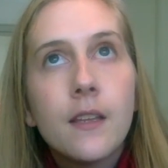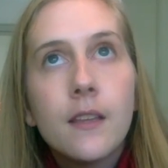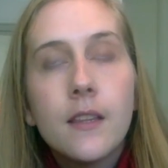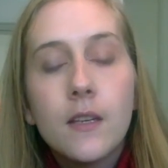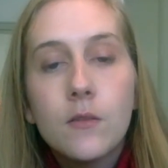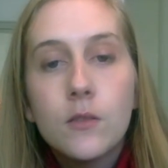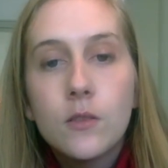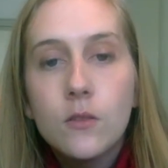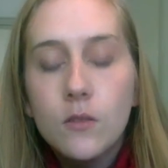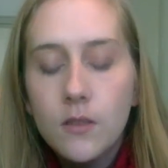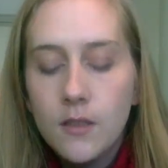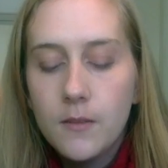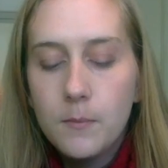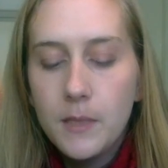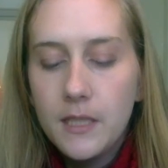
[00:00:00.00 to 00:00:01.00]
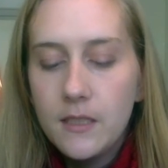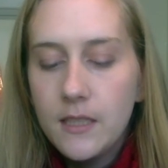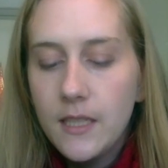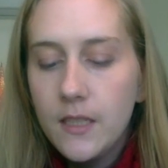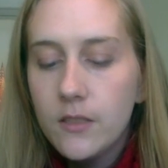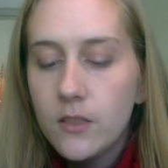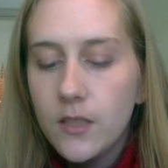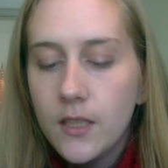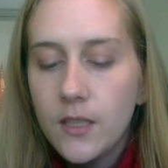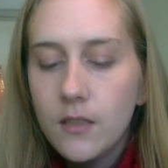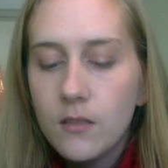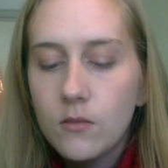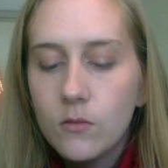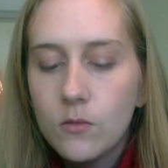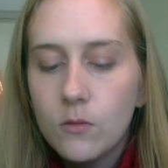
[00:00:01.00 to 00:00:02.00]
That was good. I've been
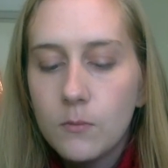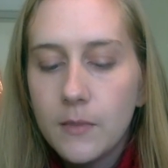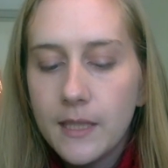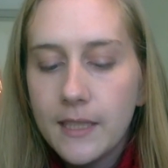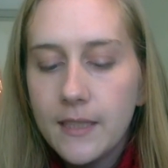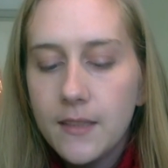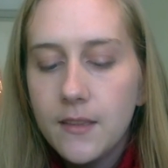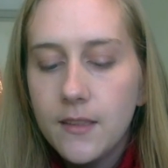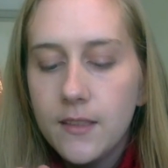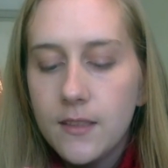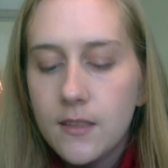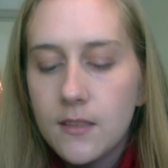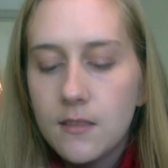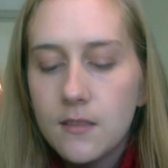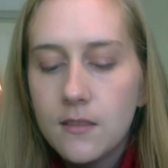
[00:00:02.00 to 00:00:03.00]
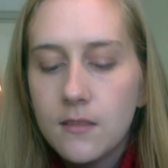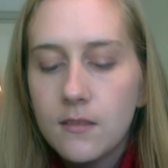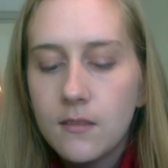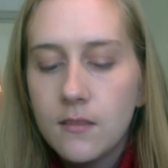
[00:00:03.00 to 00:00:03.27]
teaching all my kidlets